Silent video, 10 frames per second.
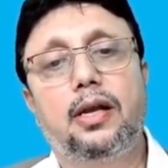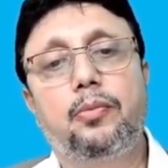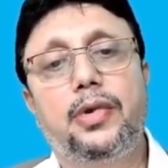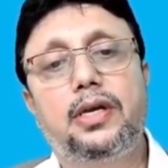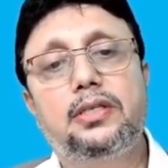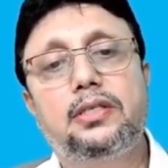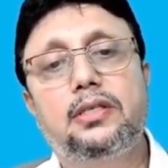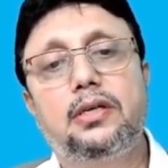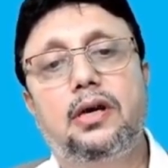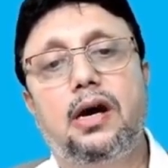That
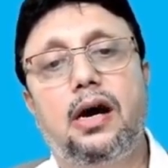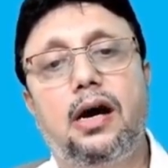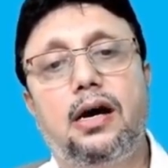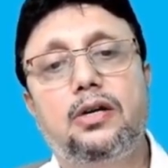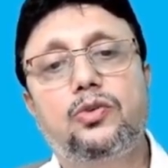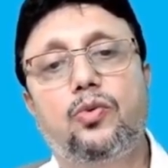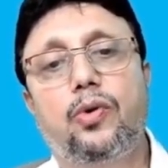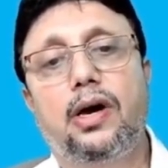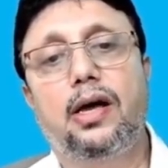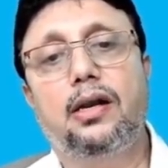means R
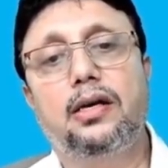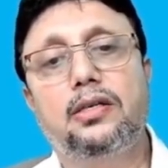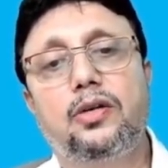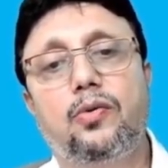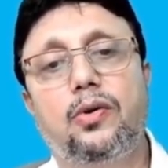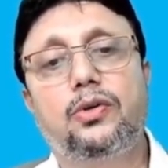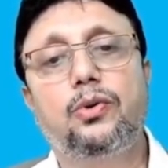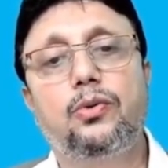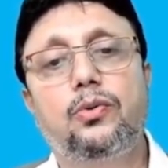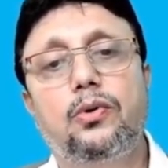square is equal
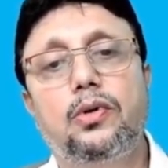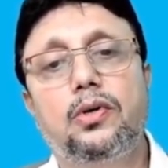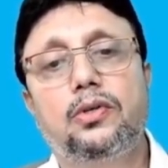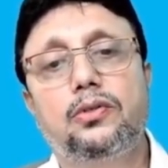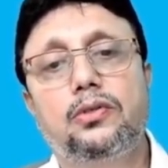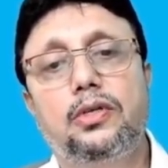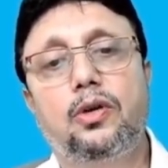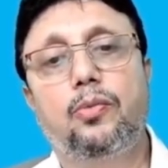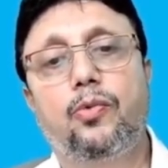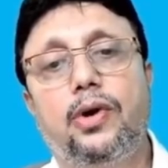to
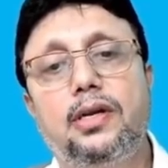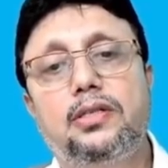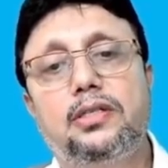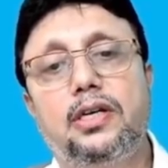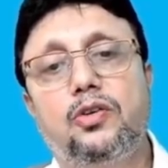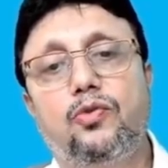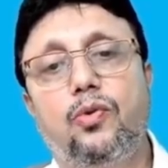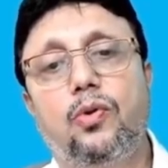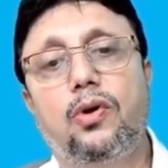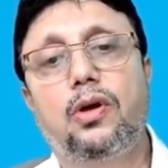
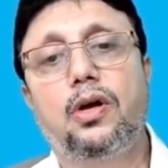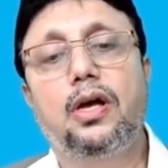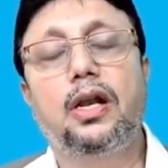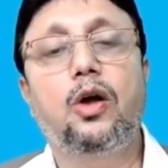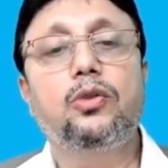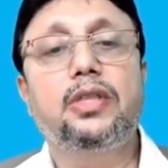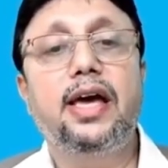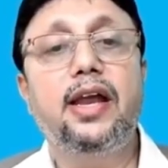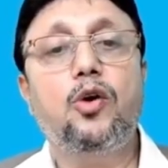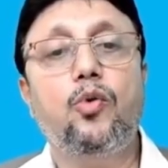0.64. Now
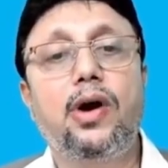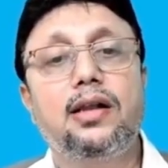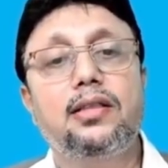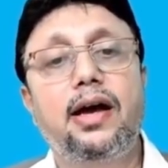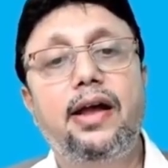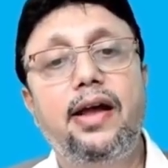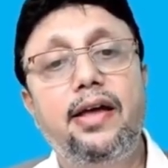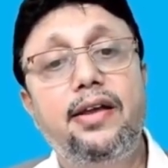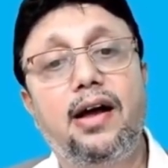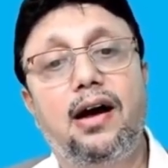they require the
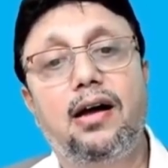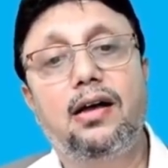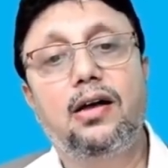area.